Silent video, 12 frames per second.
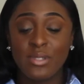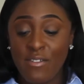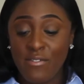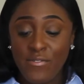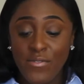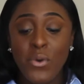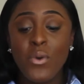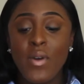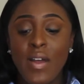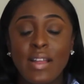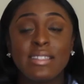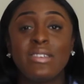of 4
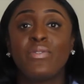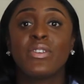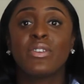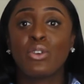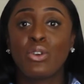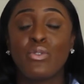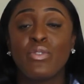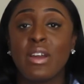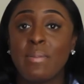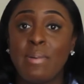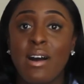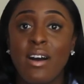different
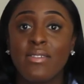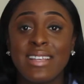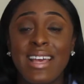career paths.